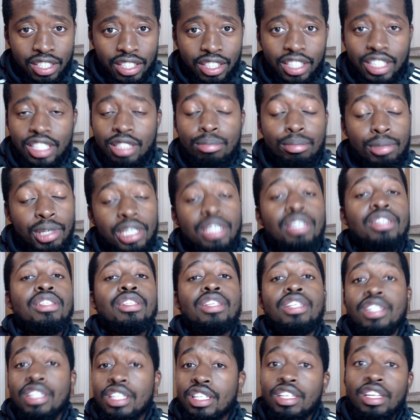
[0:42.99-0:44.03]
this means
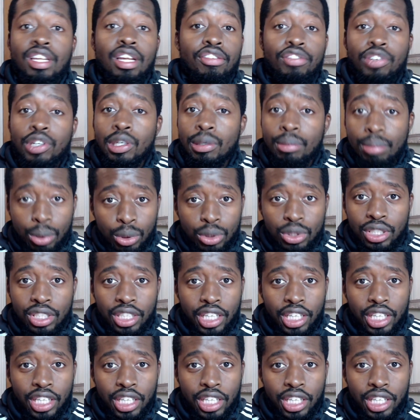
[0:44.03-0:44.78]
this is another important